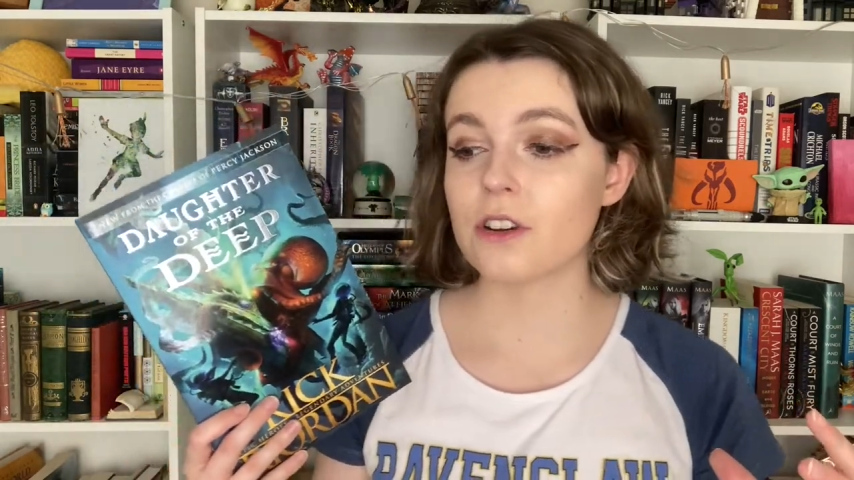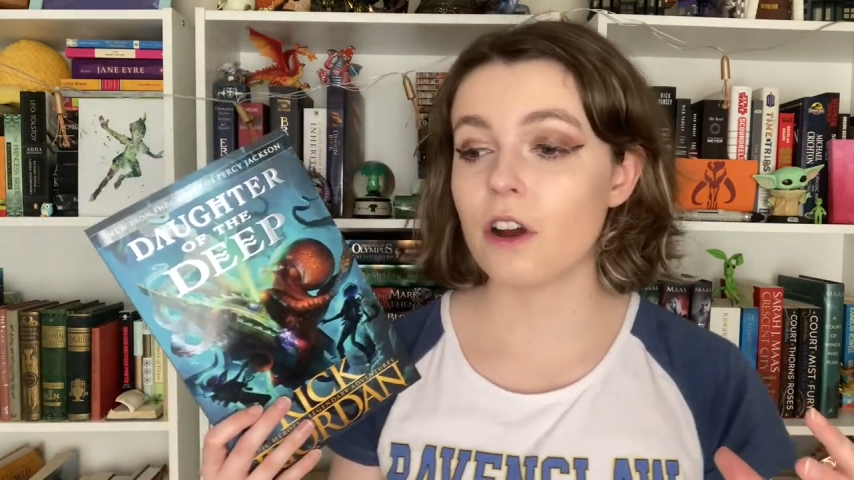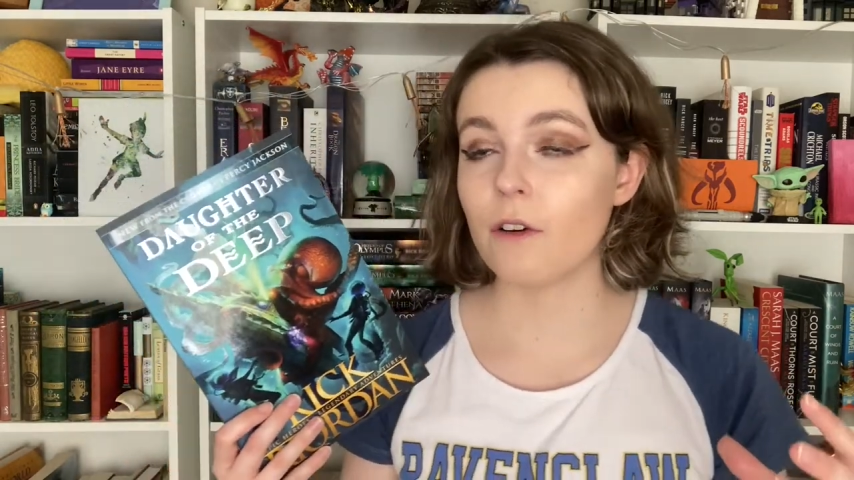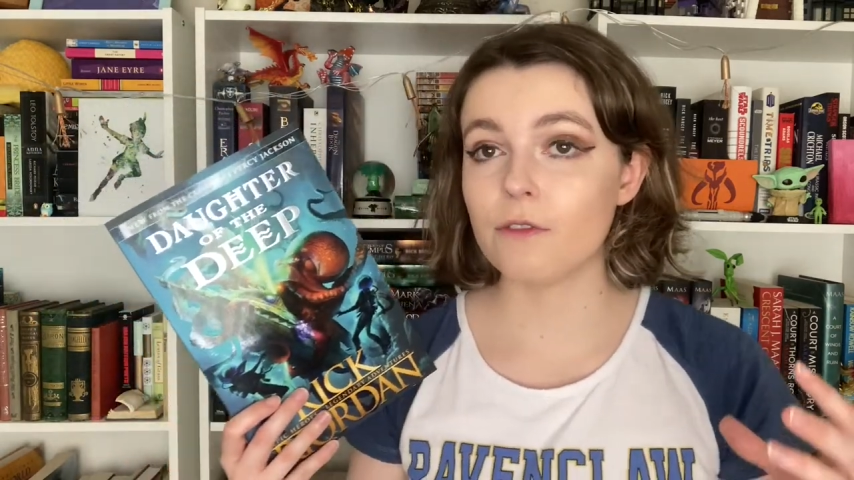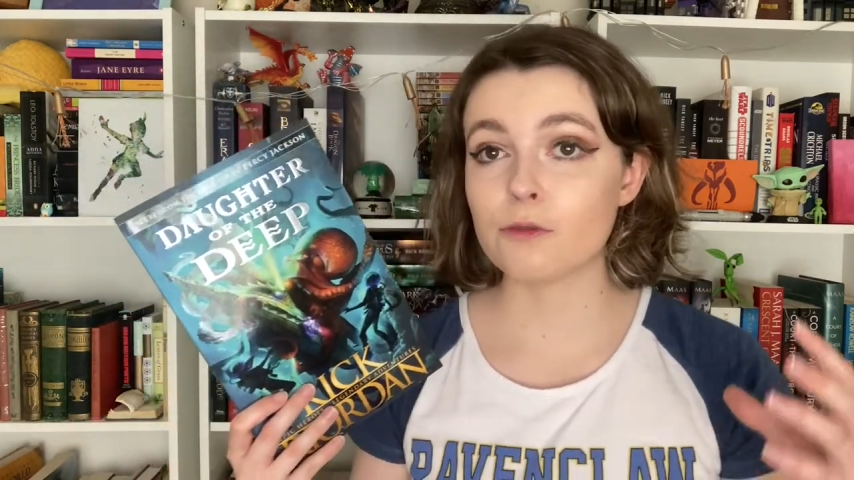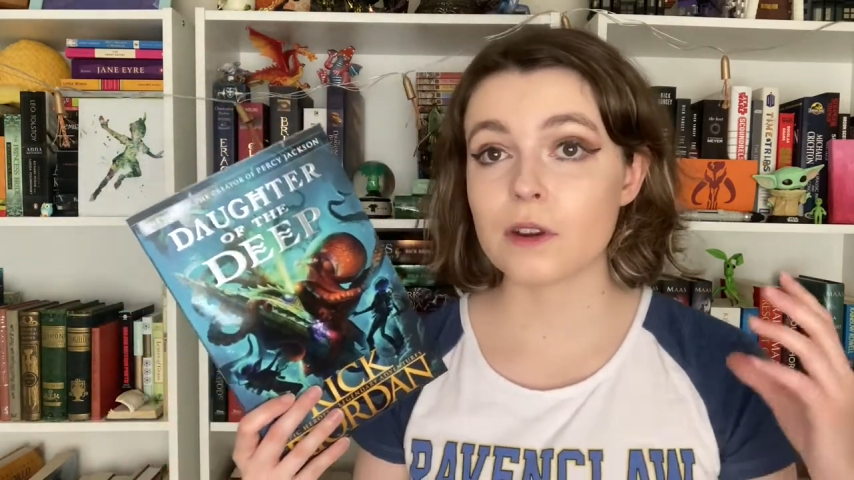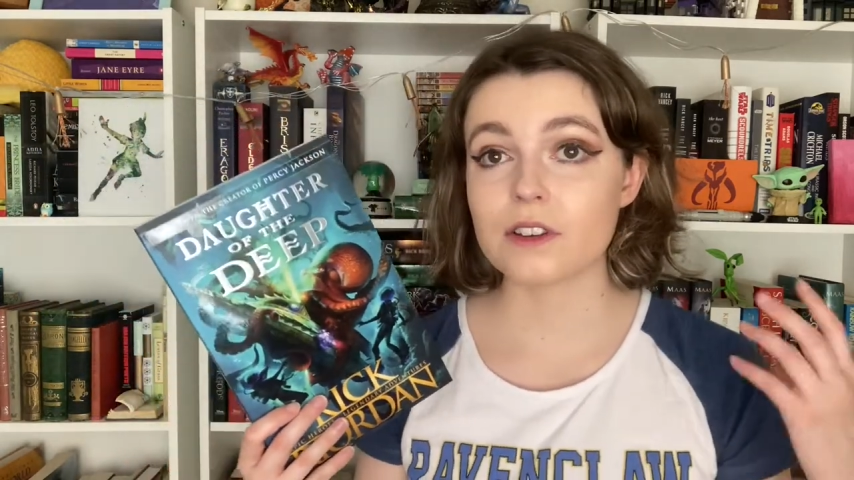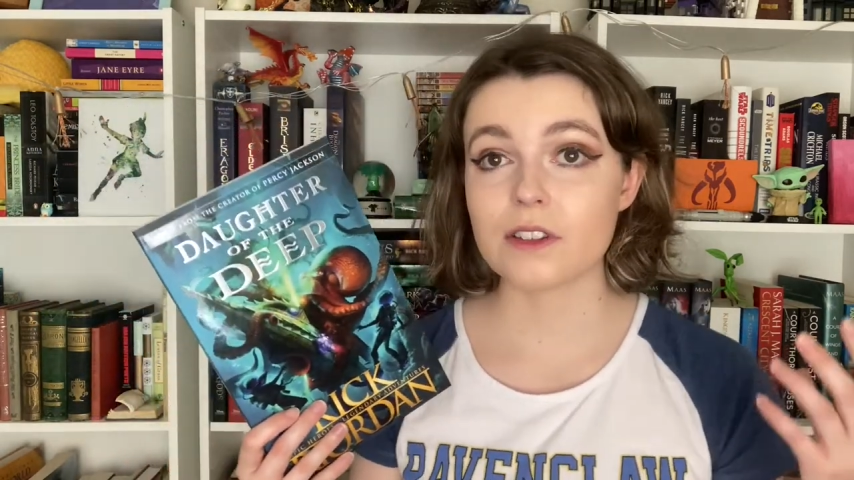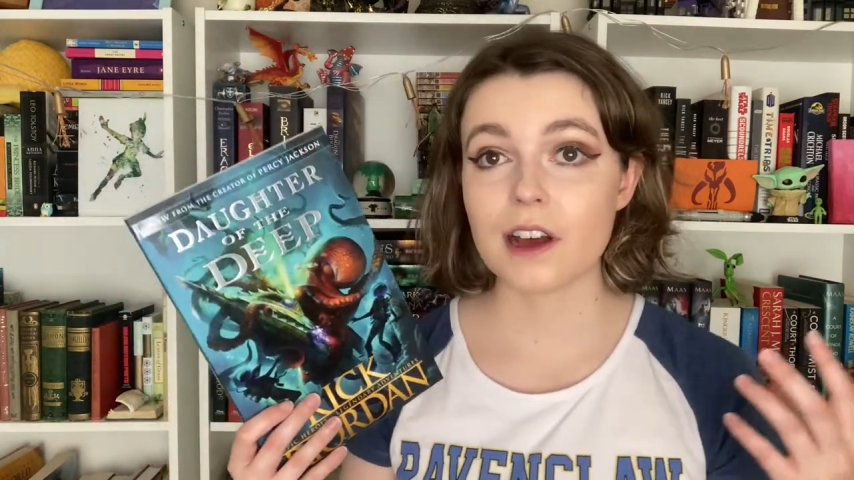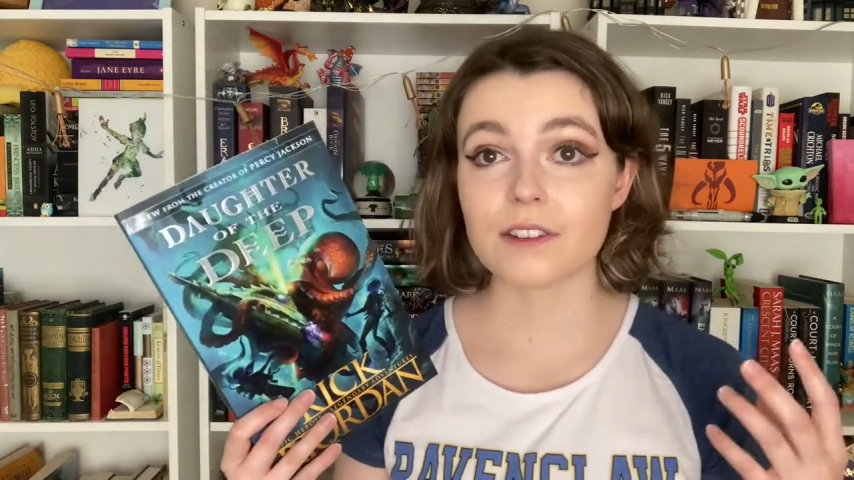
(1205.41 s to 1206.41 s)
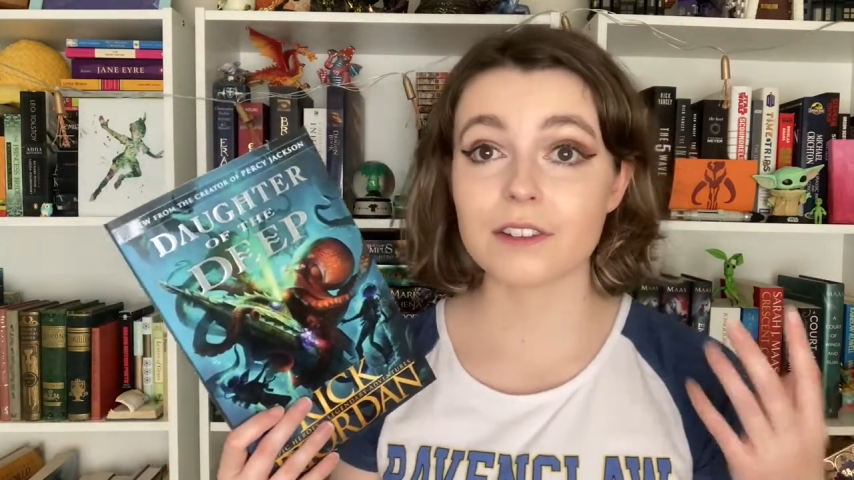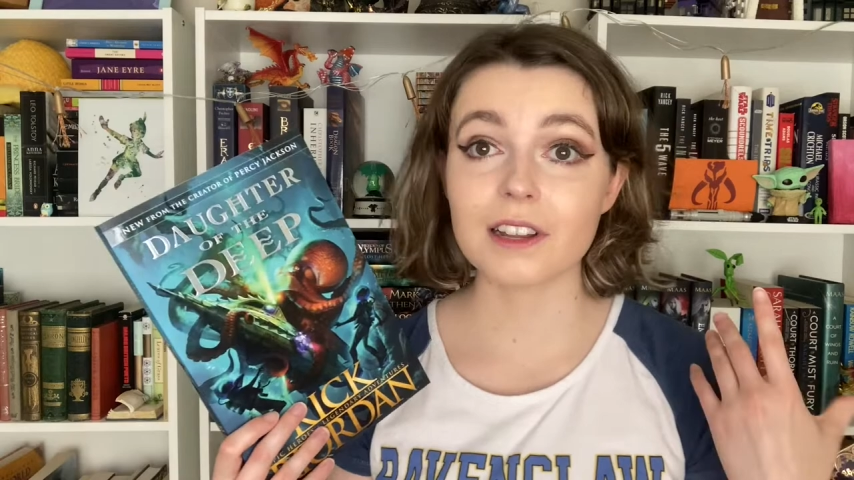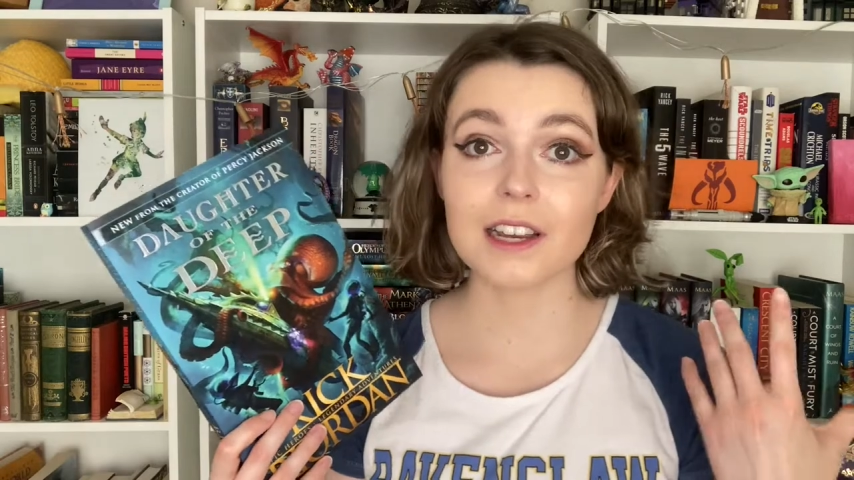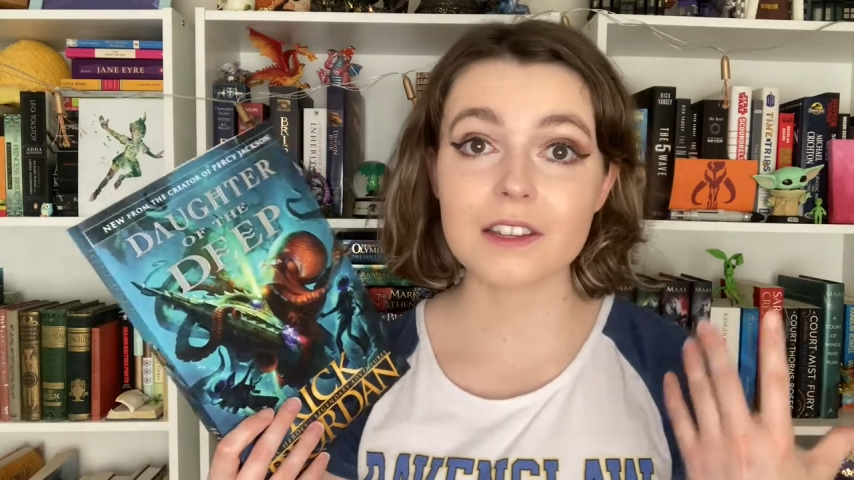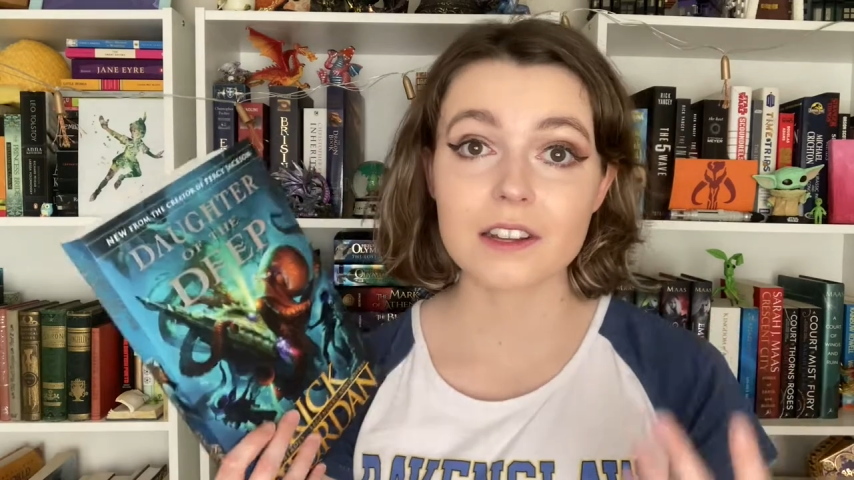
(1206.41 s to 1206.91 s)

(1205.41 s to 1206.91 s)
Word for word: of 20,000 Leagues